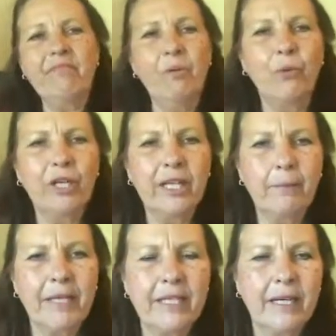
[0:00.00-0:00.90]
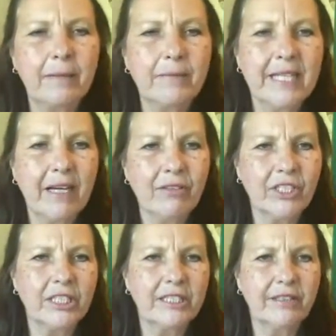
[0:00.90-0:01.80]
We're coming up now
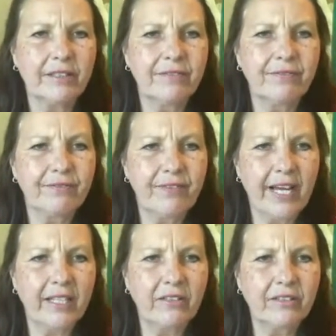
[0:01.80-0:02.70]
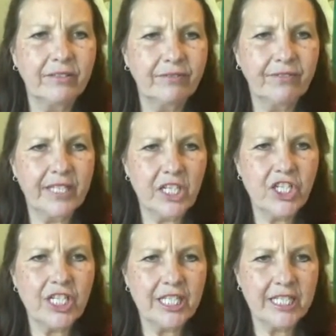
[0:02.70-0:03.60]
just to the final
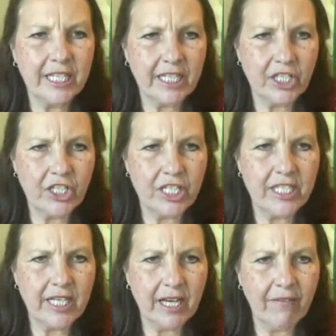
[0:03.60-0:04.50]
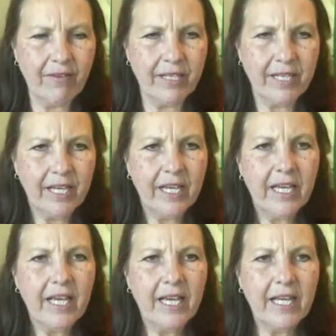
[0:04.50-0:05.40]
finishing touches of it.
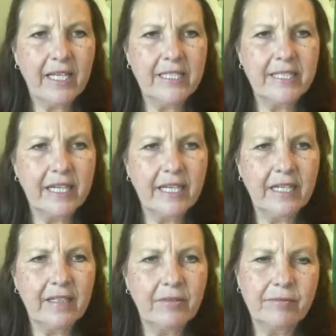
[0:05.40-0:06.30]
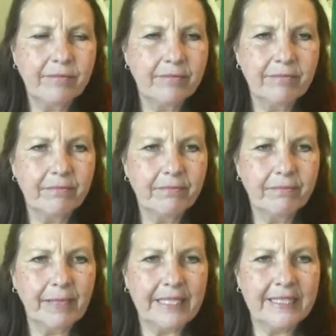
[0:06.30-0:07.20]
And
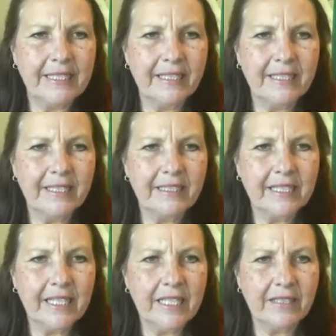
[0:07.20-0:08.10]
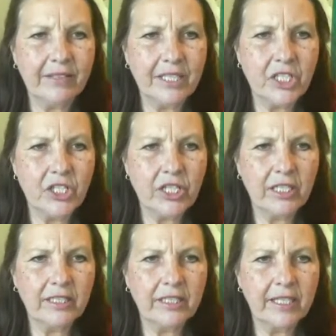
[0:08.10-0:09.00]
basically that's it, is
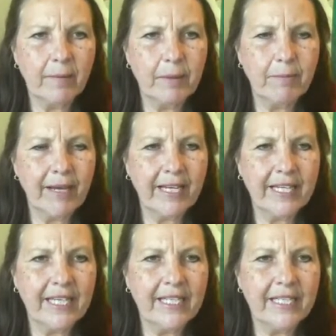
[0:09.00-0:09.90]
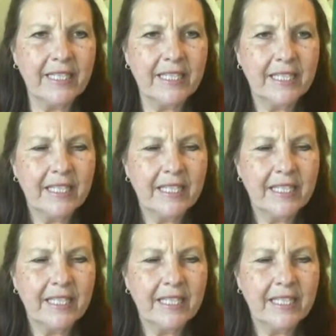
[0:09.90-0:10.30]
just coming back in and